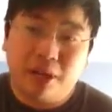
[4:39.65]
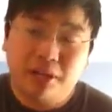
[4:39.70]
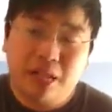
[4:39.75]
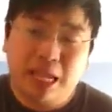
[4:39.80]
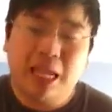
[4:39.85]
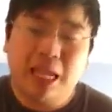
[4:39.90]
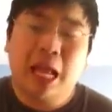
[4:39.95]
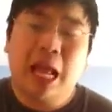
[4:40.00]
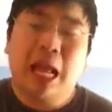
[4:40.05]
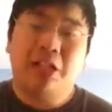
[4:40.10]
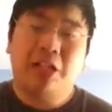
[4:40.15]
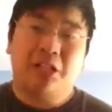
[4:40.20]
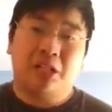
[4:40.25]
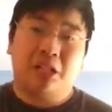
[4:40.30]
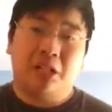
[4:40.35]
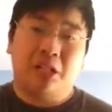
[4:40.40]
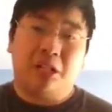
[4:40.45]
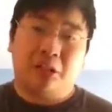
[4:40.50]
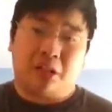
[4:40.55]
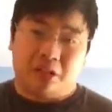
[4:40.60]
They actually
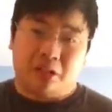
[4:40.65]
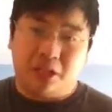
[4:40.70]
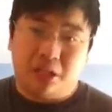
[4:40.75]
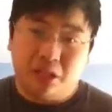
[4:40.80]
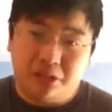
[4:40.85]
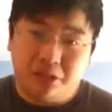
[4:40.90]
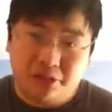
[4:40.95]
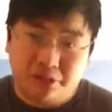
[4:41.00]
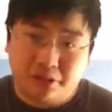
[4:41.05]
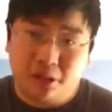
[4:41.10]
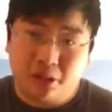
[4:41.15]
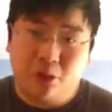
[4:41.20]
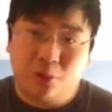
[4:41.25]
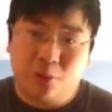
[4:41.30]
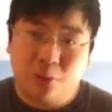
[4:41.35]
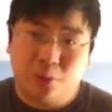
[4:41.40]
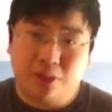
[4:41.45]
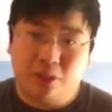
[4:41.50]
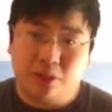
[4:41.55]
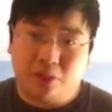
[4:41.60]
think the Steelers are going
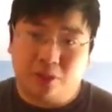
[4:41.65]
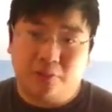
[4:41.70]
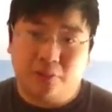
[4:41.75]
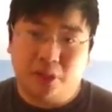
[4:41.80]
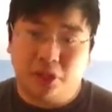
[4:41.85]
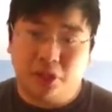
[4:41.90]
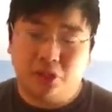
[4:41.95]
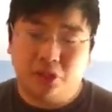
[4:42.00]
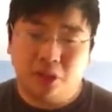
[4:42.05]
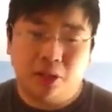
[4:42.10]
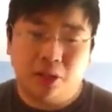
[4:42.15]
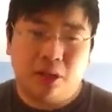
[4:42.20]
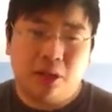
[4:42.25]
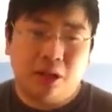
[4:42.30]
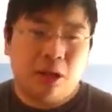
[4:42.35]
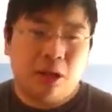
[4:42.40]
to win the division.